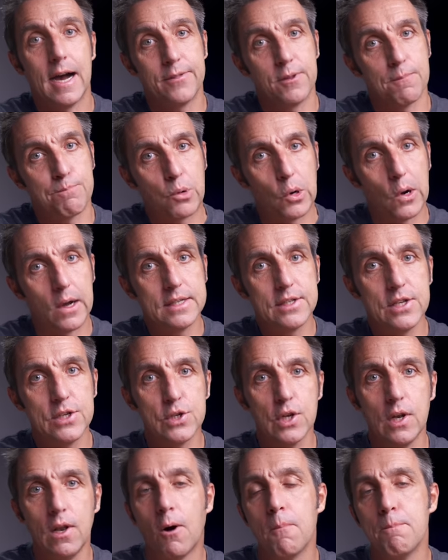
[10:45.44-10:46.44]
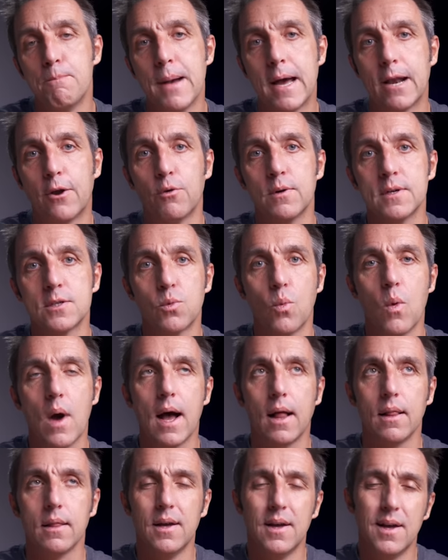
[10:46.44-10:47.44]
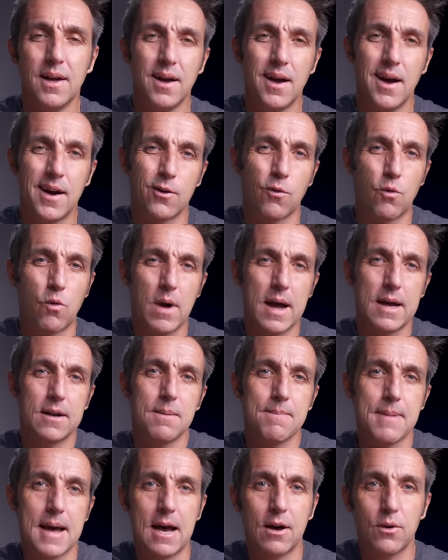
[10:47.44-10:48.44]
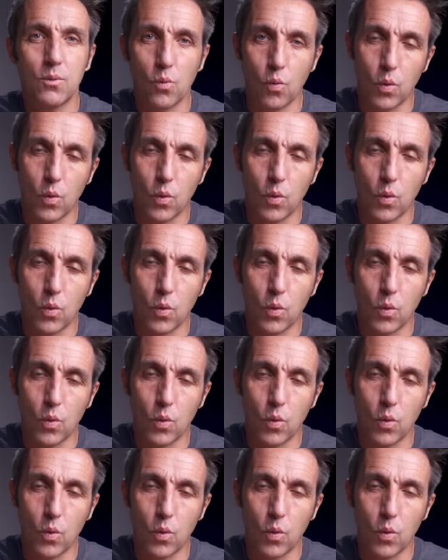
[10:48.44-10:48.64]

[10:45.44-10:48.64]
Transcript: And the price is a lot better as well, at around about